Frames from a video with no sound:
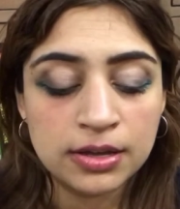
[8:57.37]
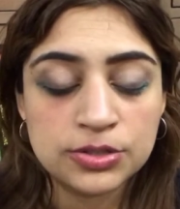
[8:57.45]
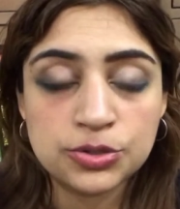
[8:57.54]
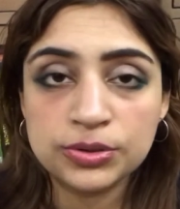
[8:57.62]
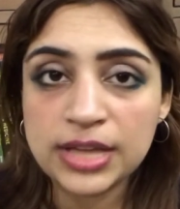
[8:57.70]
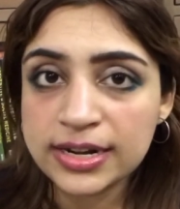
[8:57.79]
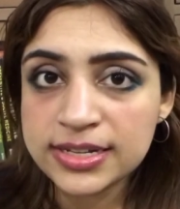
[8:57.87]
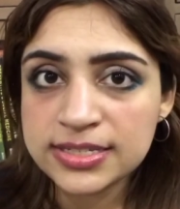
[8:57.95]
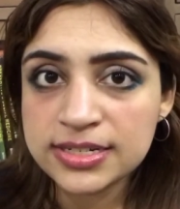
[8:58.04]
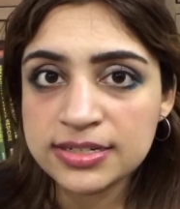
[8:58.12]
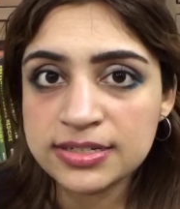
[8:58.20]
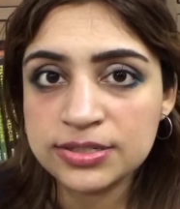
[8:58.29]
So that
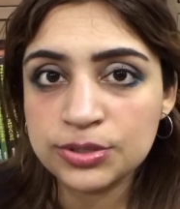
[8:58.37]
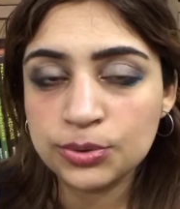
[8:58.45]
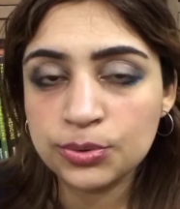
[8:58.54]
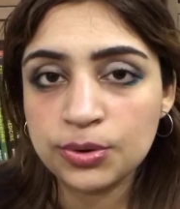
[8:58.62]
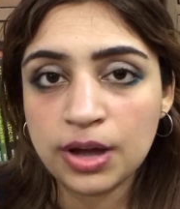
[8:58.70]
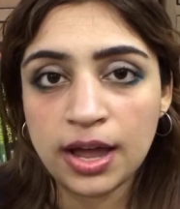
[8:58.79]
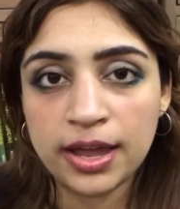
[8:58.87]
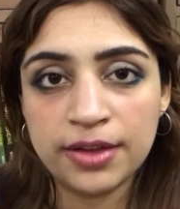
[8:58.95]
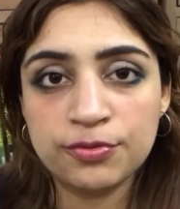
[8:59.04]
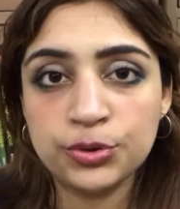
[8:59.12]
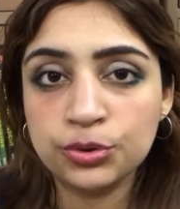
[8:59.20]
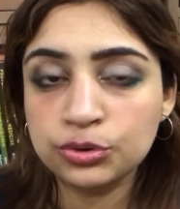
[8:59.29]
is it. So I
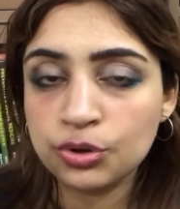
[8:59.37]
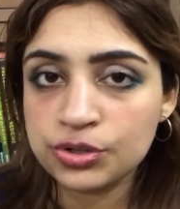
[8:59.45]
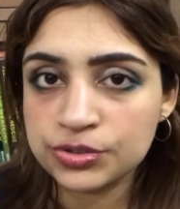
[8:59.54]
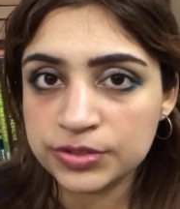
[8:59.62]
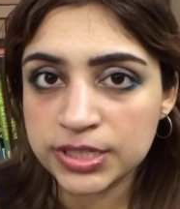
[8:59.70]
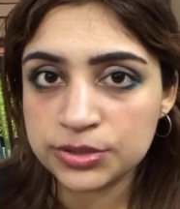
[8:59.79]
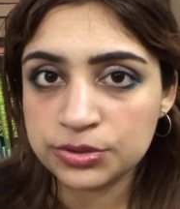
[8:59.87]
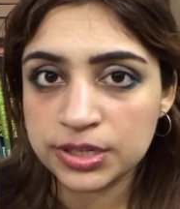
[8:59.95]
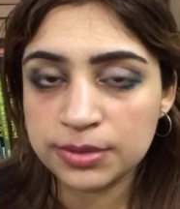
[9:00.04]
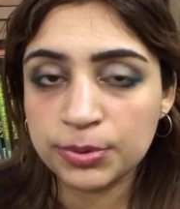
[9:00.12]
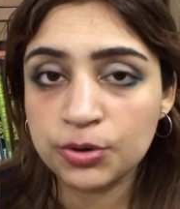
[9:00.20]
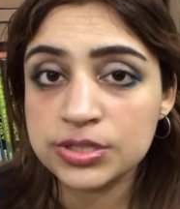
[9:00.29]
have no thoughts
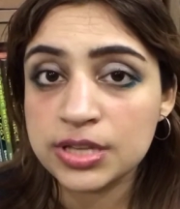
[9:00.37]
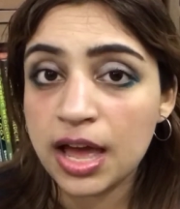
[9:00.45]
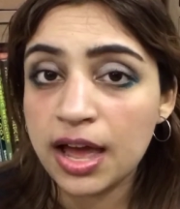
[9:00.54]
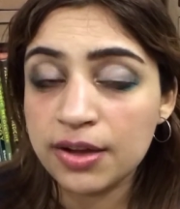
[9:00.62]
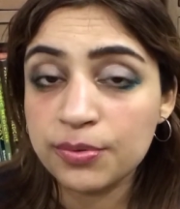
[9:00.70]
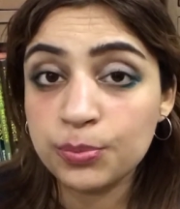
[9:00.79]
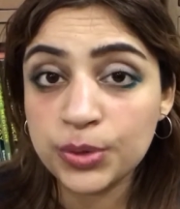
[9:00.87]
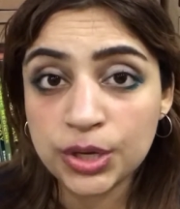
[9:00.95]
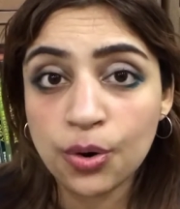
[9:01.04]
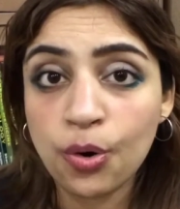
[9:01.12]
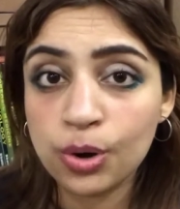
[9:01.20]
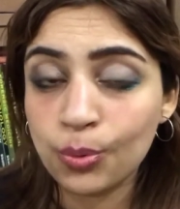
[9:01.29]
today because
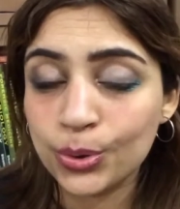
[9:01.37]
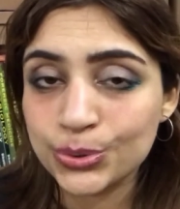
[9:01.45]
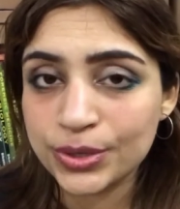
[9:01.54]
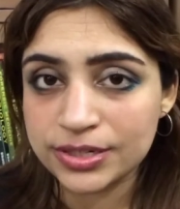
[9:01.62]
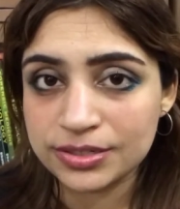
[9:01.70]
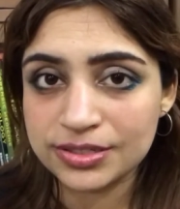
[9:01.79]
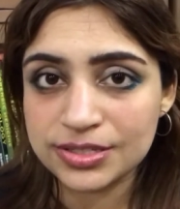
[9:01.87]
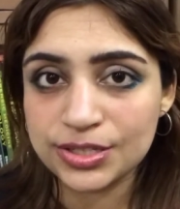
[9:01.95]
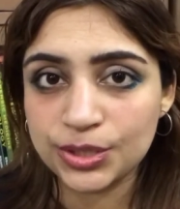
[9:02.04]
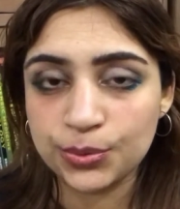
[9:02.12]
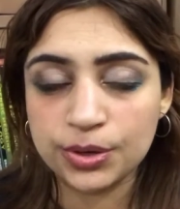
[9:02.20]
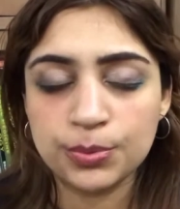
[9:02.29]
we all want to enter this
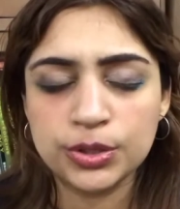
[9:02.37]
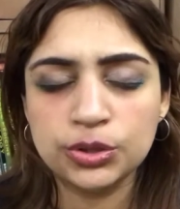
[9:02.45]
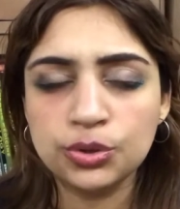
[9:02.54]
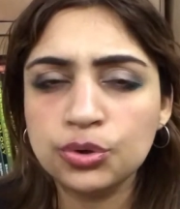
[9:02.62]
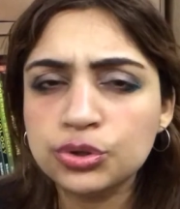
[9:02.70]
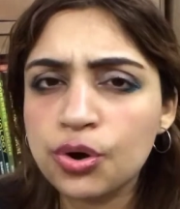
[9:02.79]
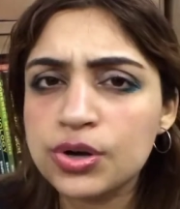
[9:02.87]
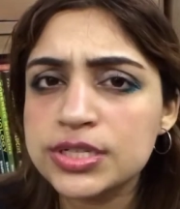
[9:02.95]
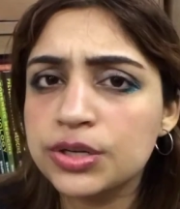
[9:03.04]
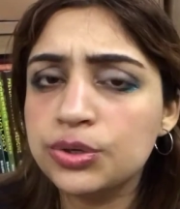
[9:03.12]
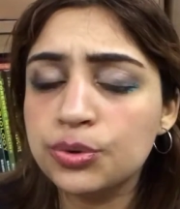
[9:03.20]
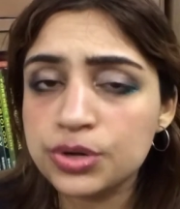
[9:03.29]
new year with no
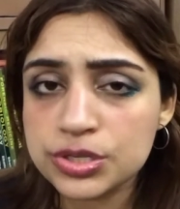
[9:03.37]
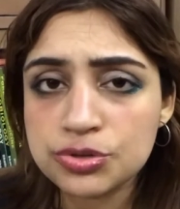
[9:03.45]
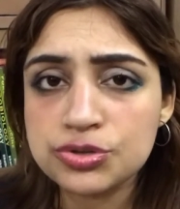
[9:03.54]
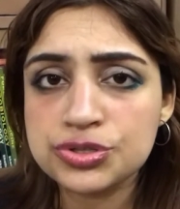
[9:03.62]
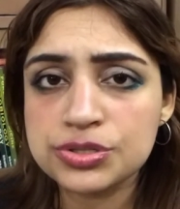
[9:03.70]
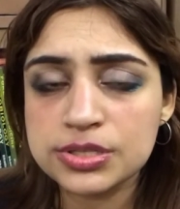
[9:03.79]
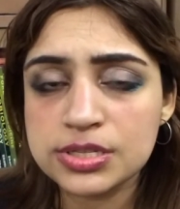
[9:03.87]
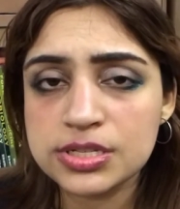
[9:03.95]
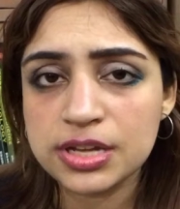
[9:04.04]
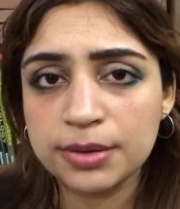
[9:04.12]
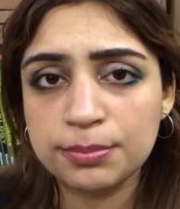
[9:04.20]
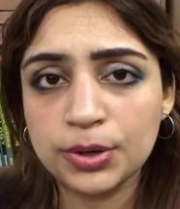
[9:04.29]
thoughts and no resolutions
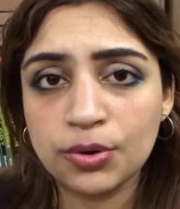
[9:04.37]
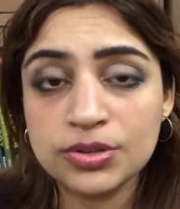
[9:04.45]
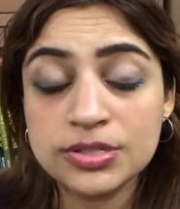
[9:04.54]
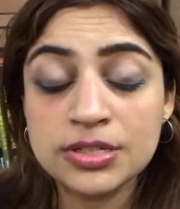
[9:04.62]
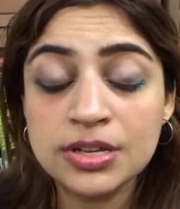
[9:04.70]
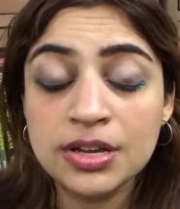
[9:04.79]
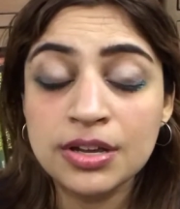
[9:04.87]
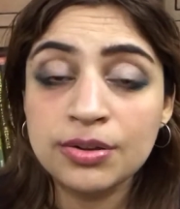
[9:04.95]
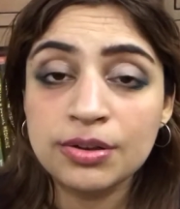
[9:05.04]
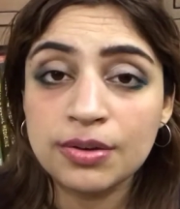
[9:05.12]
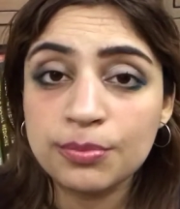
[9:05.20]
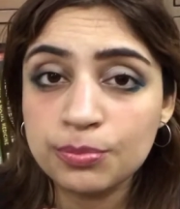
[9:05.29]
time, because
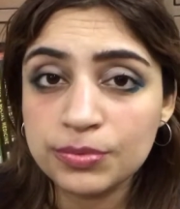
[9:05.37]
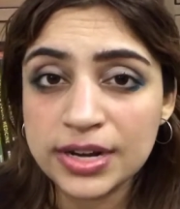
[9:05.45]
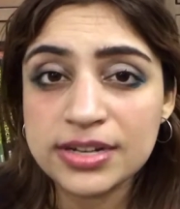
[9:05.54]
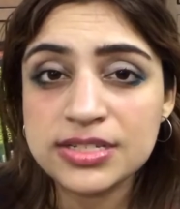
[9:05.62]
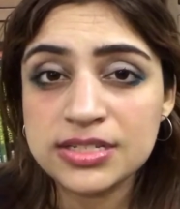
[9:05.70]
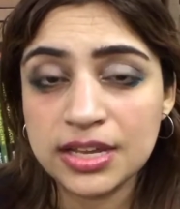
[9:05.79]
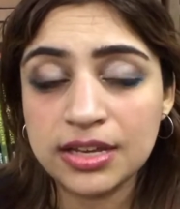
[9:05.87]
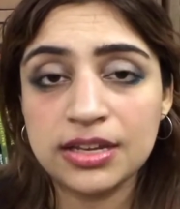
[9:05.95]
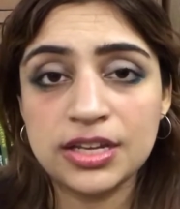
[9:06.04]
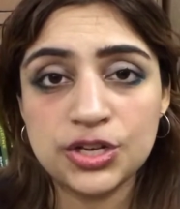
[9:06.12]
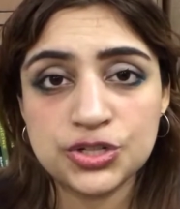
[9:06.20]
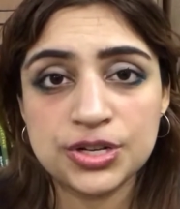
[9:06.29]
let us take
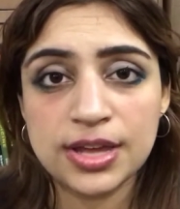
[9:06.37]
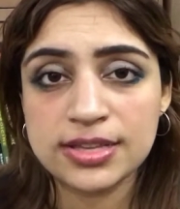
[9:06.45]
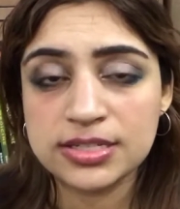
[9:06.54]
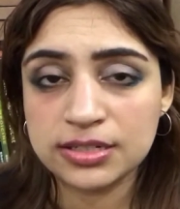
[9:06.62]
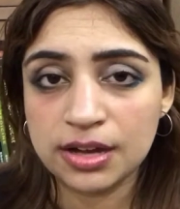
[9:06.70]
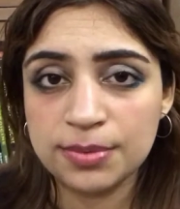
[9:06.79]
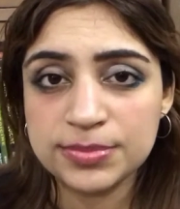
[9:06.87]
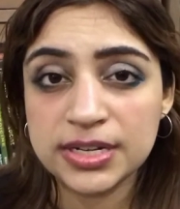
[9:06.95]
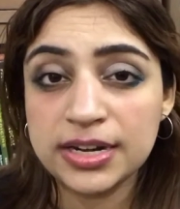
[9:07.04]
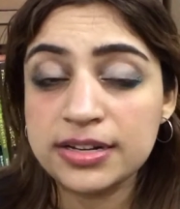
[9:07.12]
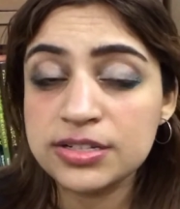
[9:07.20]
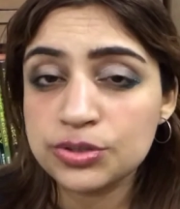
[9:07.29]
each day as it comes,
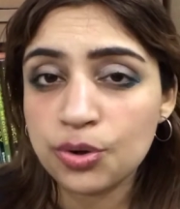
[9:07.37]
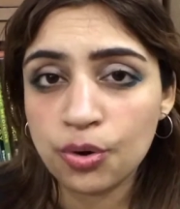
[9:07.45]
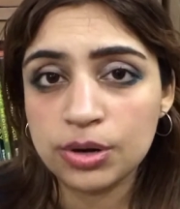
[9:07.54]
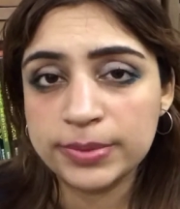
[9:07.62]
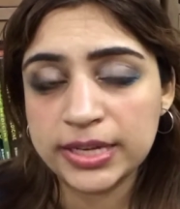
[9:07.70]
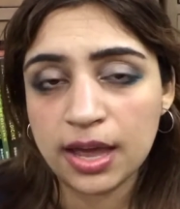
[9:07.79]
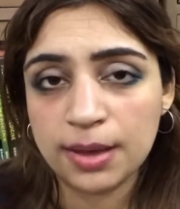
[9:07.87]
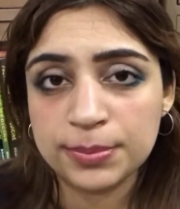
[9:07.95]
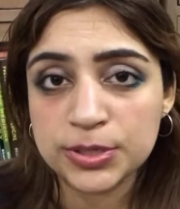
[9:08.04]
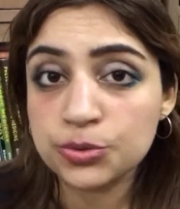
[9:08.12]
and let us all be happy.